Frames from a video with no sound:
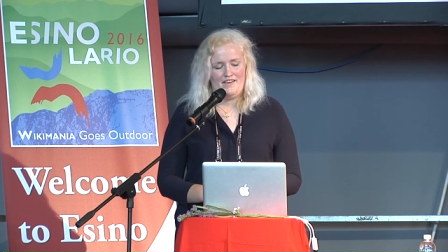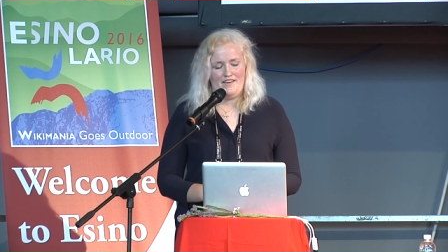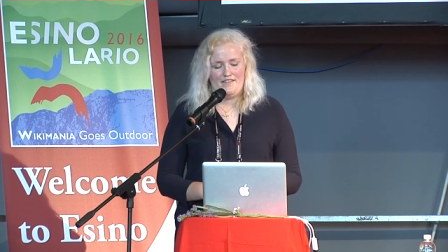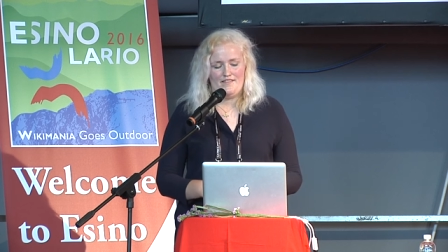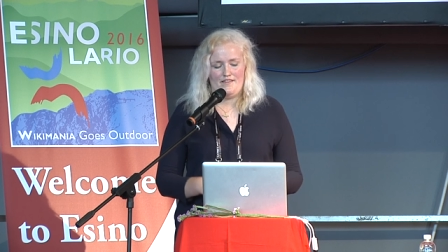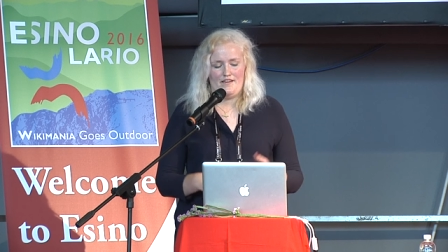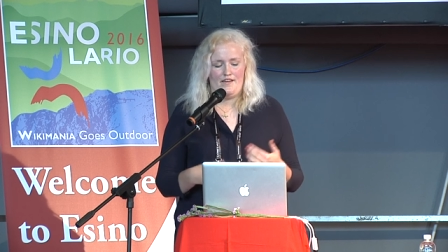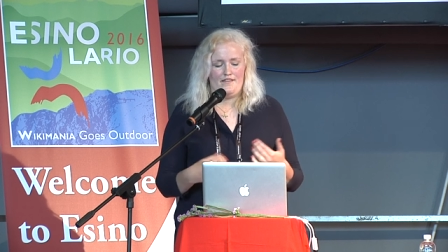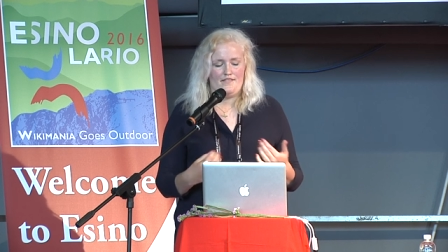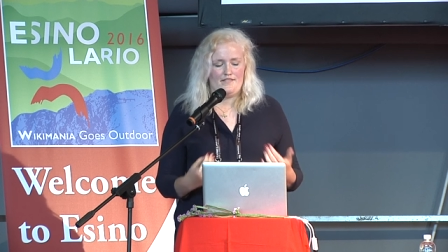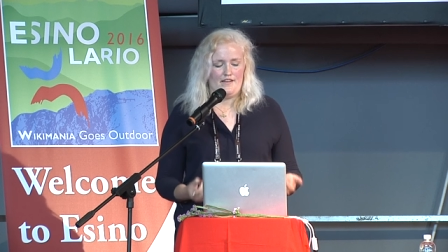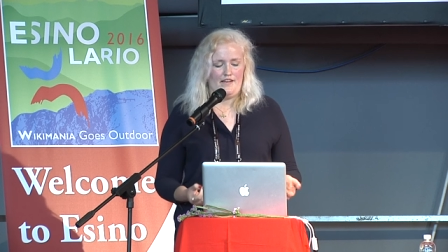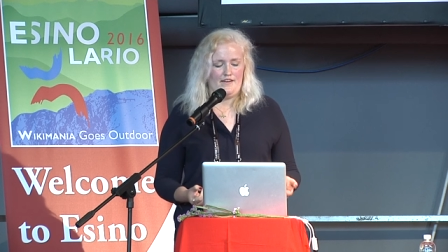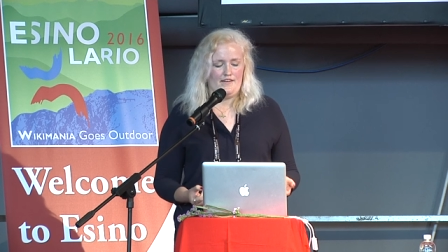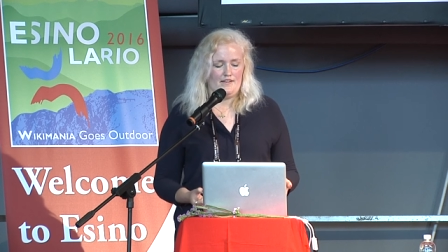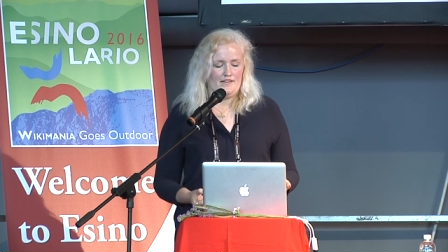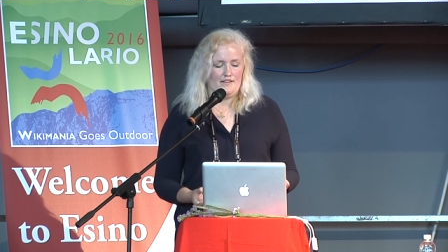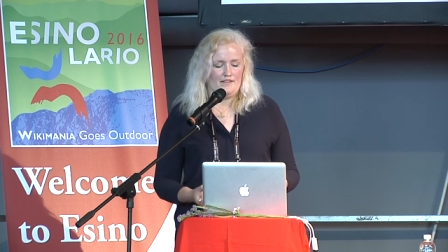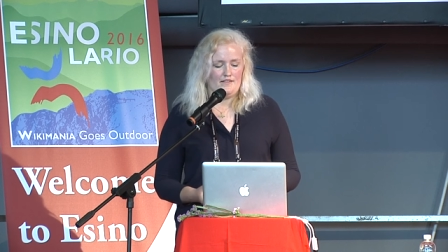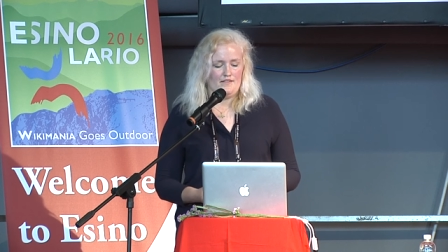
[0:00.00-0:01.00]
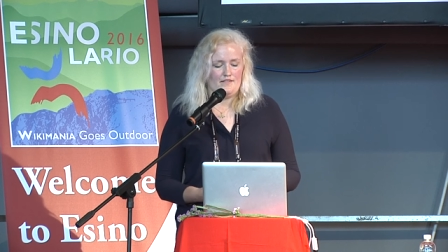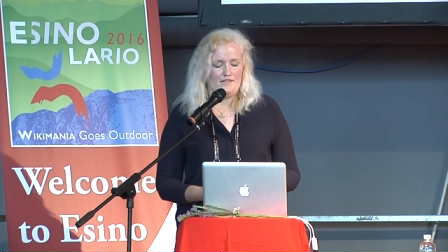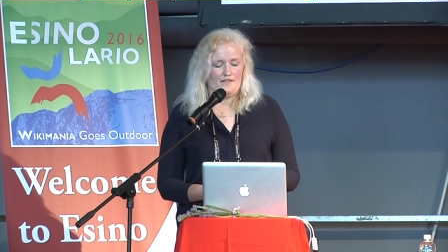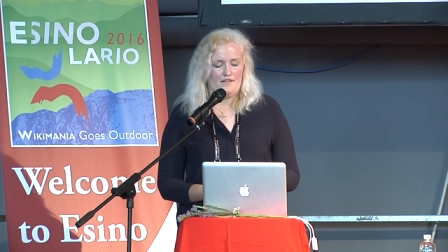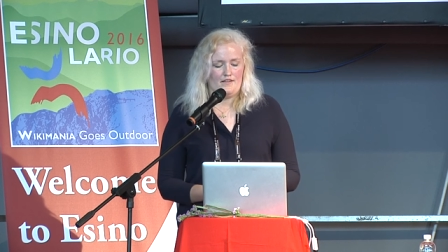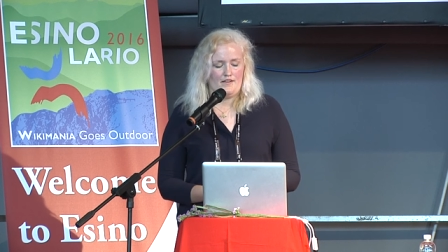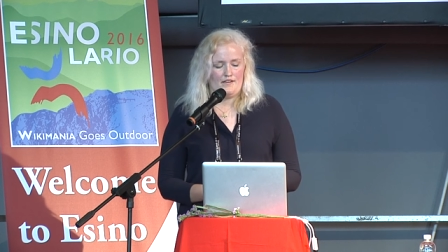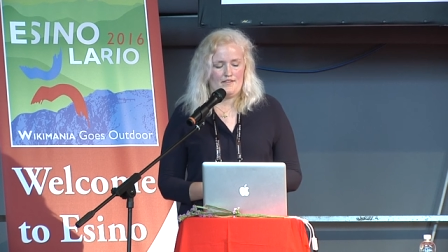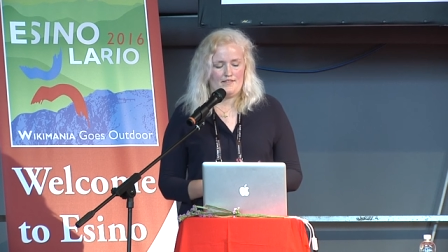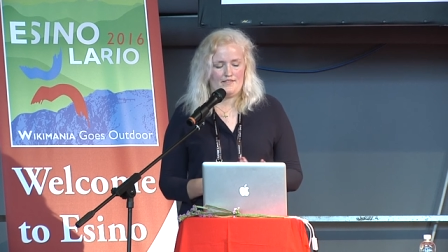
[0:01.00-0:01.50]
the Icelandic and
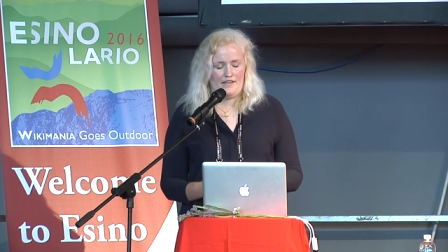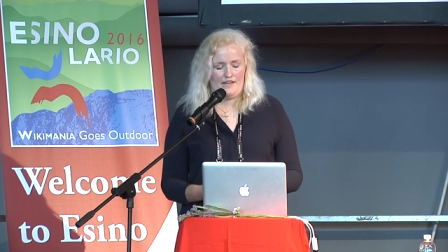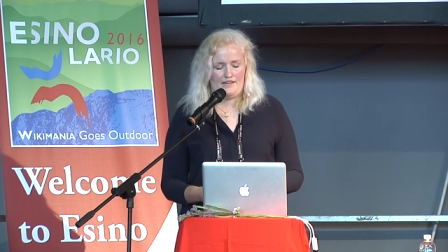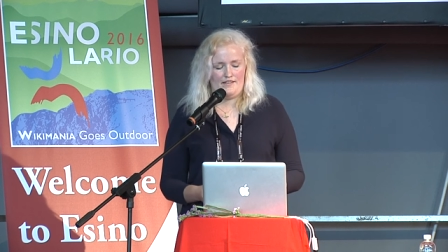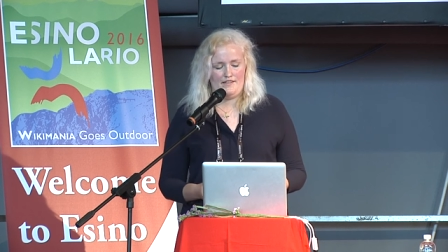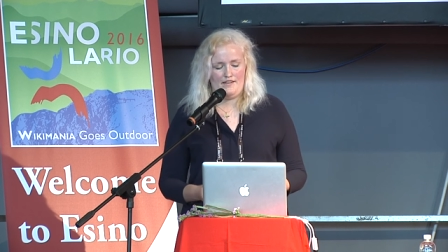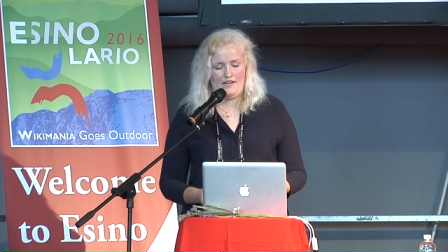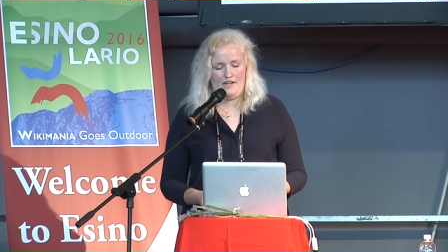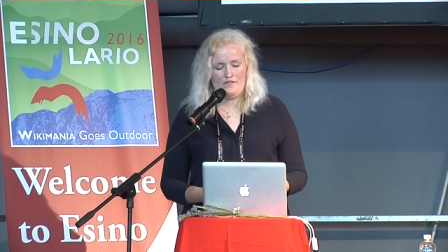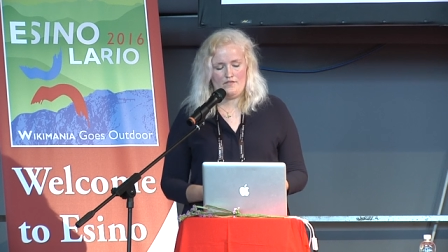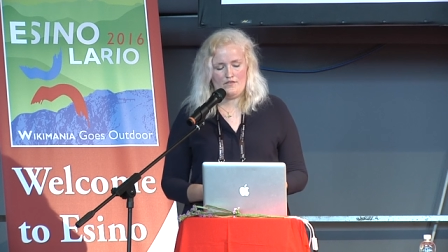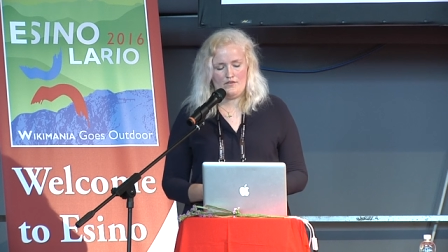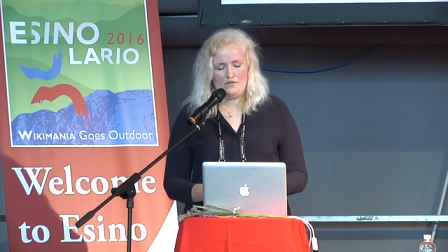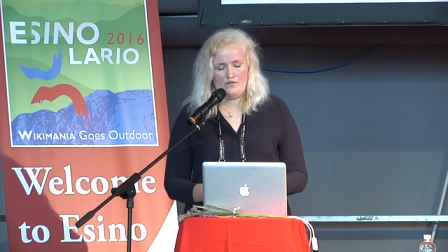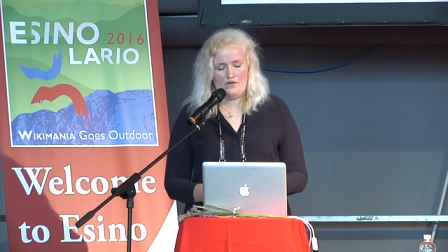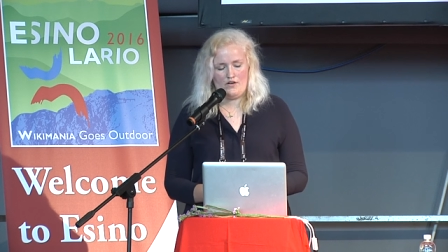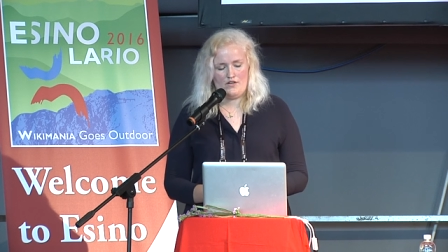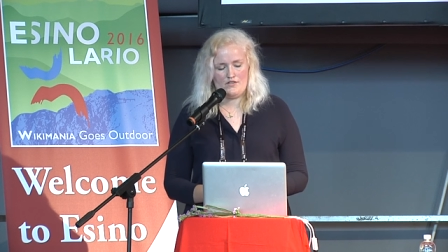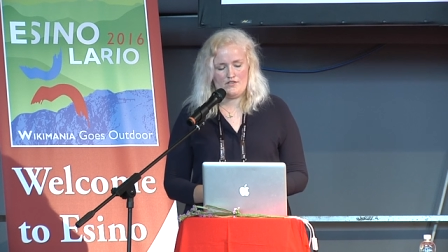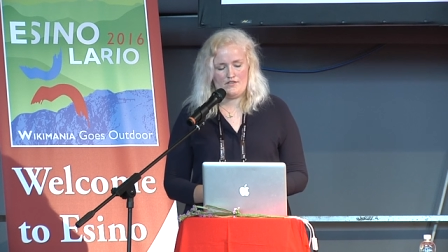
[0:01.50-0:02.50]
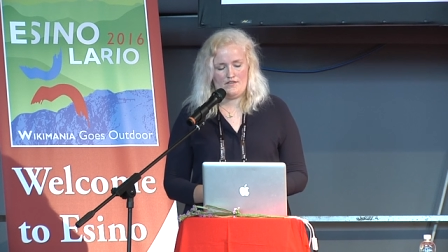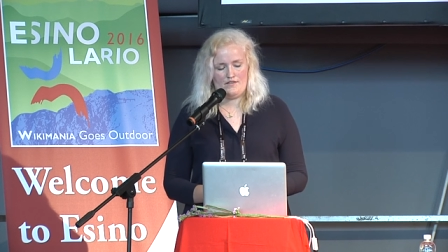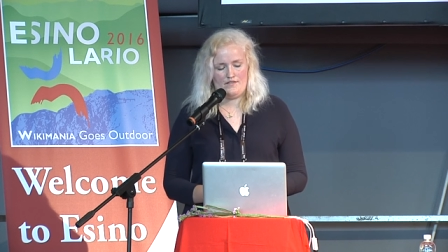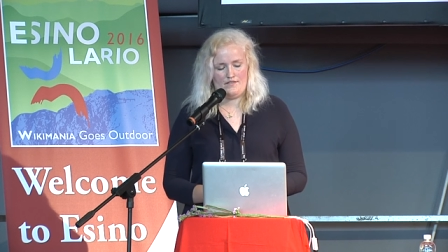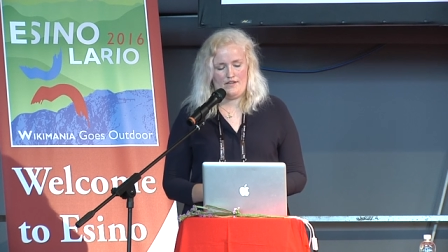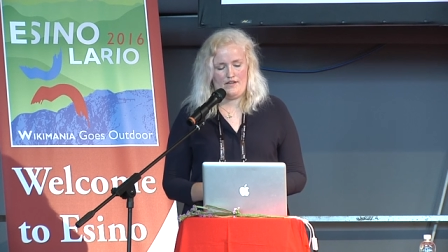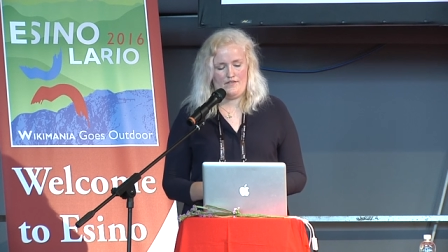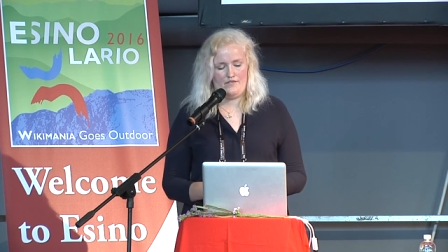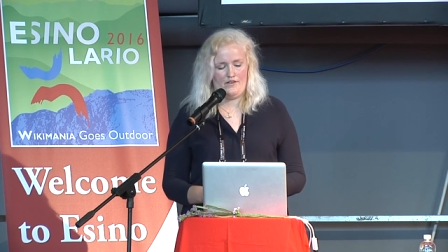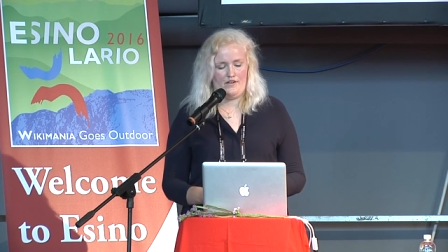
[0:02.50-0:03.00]
the Scandinavian
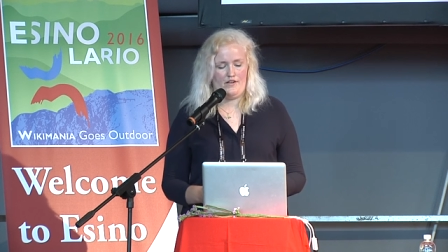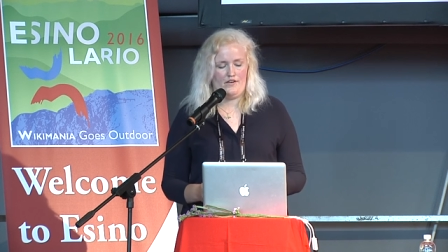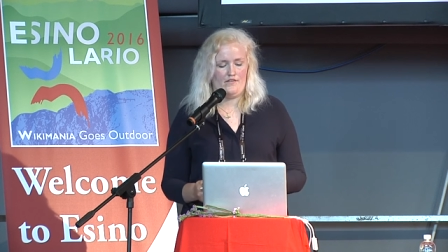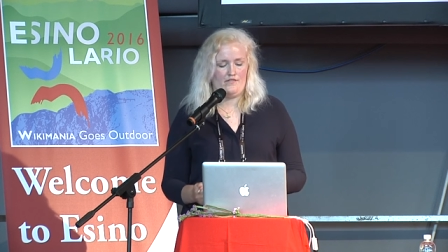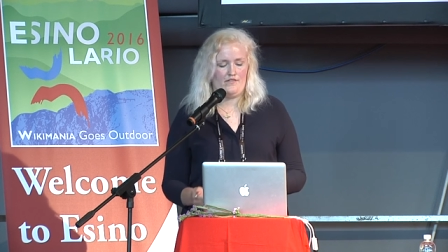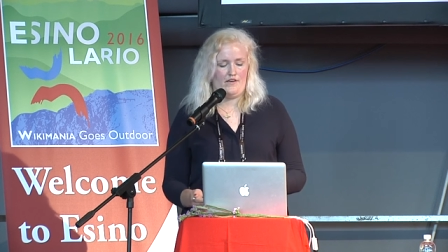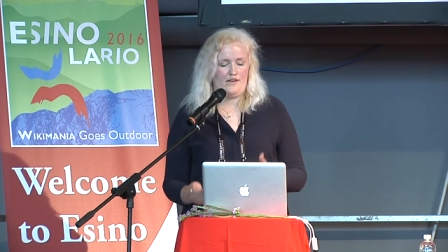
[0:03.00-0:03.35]
versions have a lot of